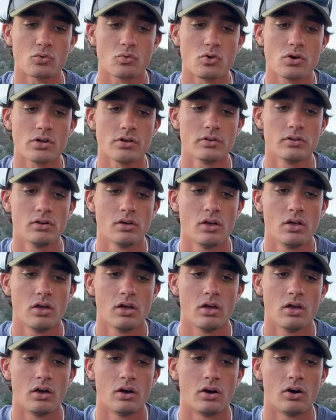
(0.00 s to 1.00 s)
one.
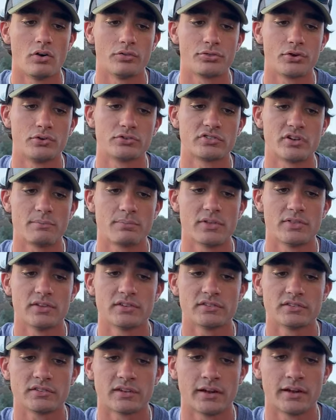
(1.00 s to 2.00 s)
I'll throw something.
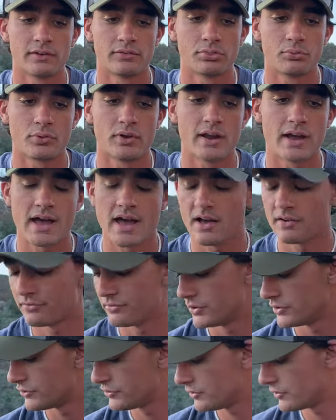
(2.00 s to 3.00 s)
This is like three and a half
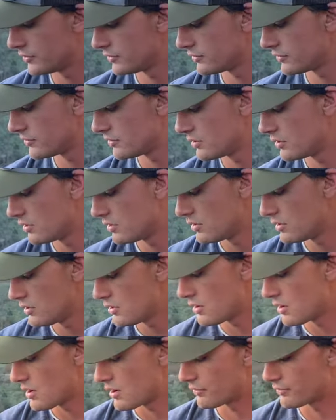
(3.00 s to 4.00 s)
inches.
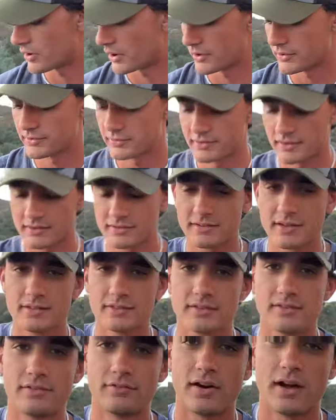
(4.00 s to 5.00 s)
I've got a six
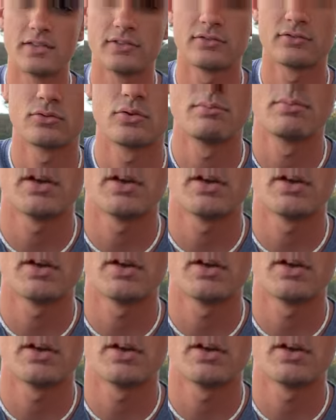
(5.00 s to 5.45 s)
inch divine swim